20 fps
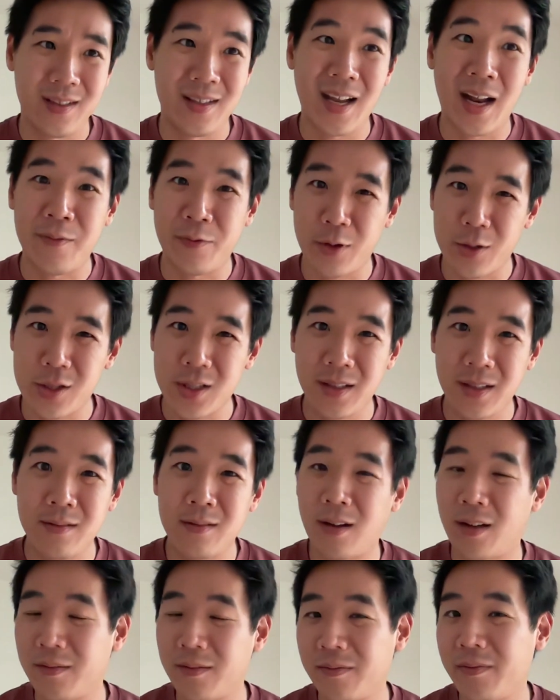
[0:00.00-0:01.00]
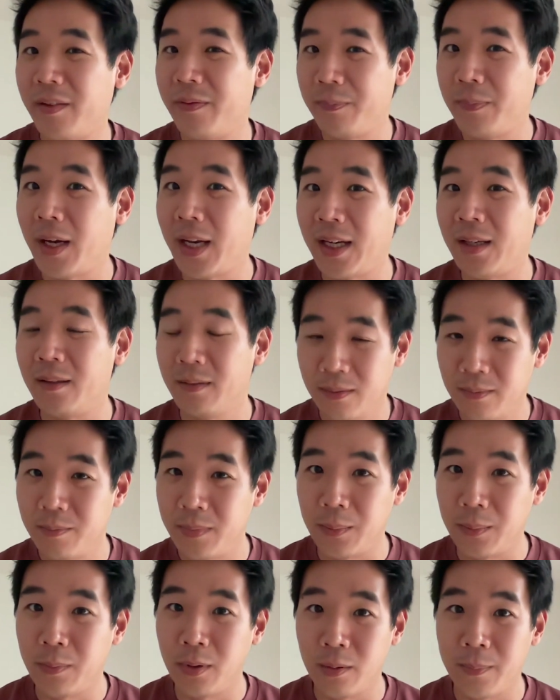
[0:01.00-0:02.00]
Unfortunately, not with paying
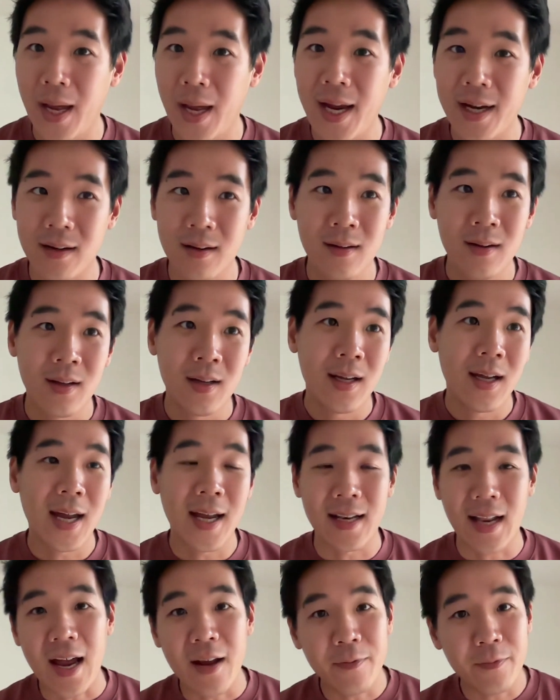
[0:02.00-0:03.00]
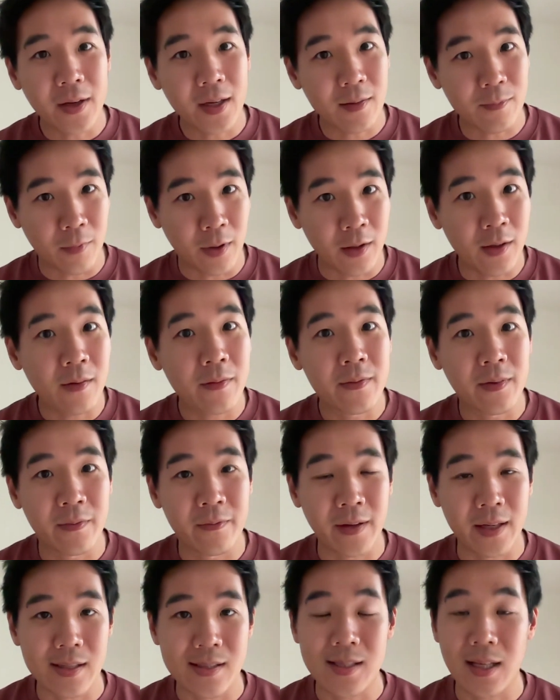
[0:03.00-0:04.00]
people back. And I think one of the
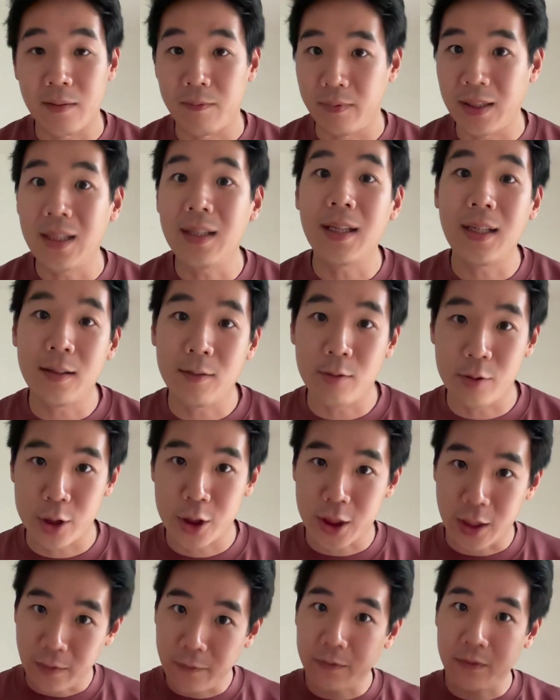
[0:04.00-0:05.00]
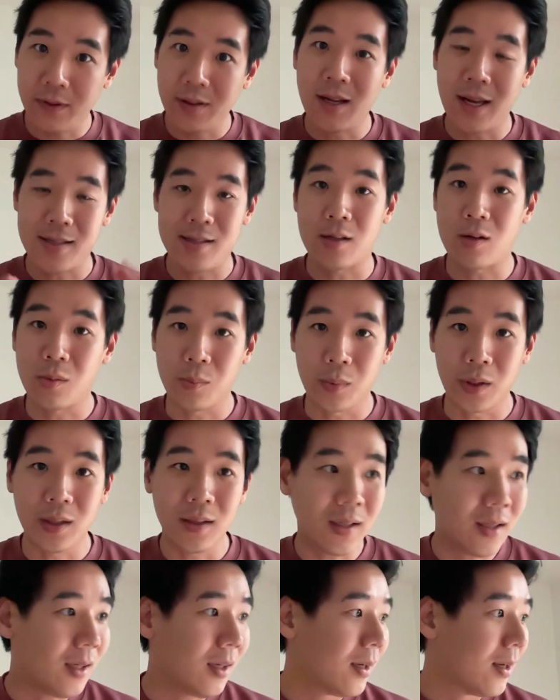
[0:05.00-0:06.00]
things that we need to shift as a
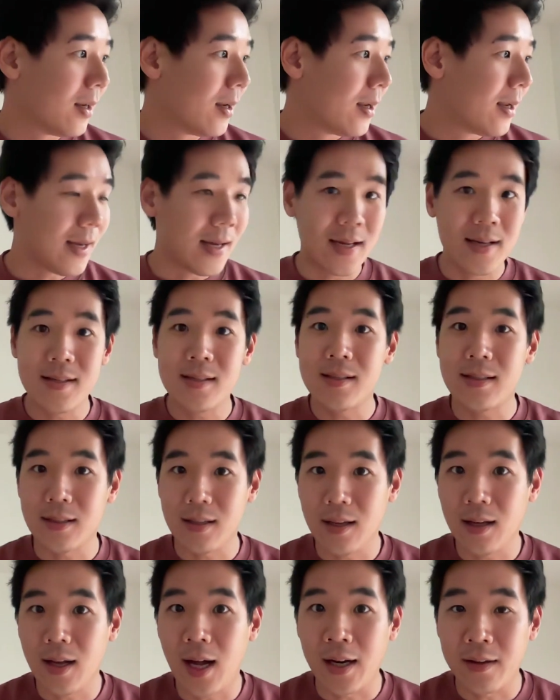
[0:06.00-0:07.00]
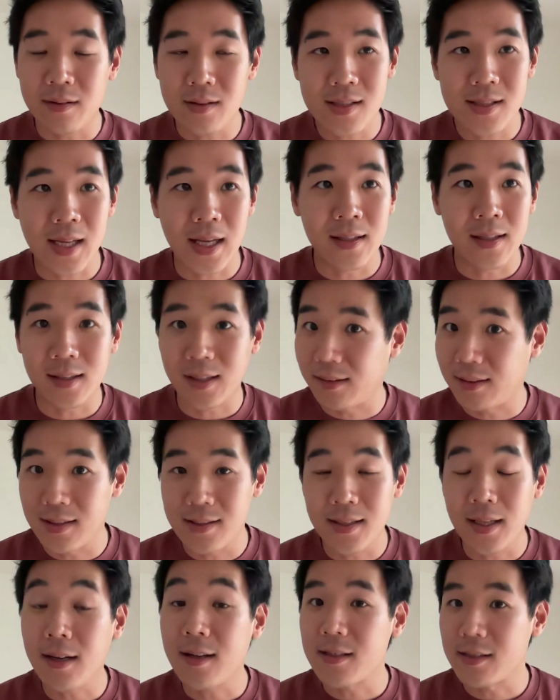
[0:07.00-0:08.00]
community is understanding that this
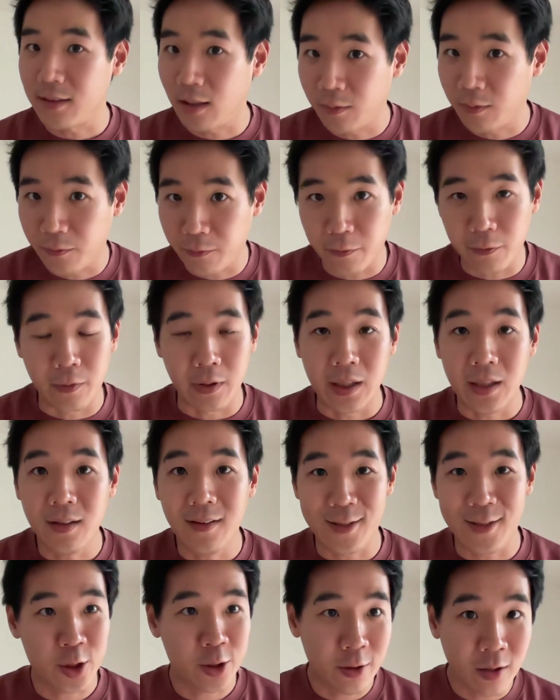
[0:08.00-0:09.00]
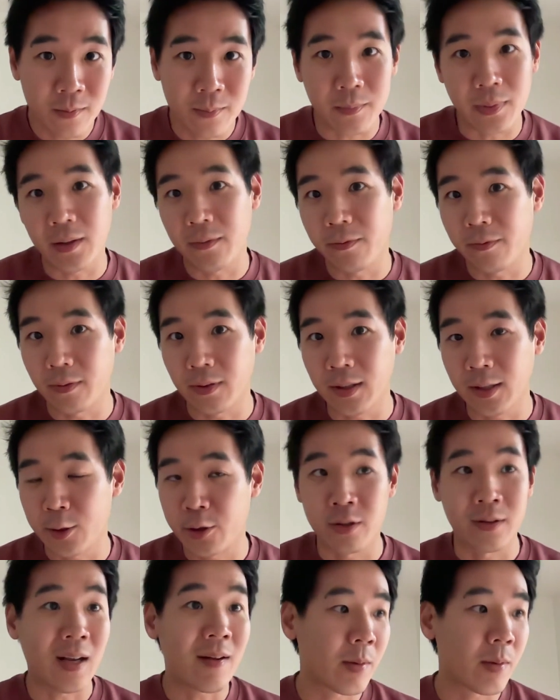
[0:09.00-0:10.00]
data is not free. It shouldn't be free. It
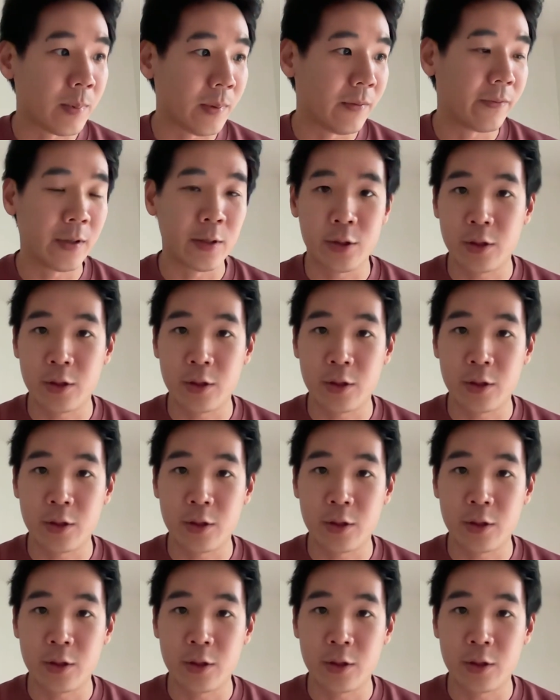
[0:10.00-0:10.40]
should never be free.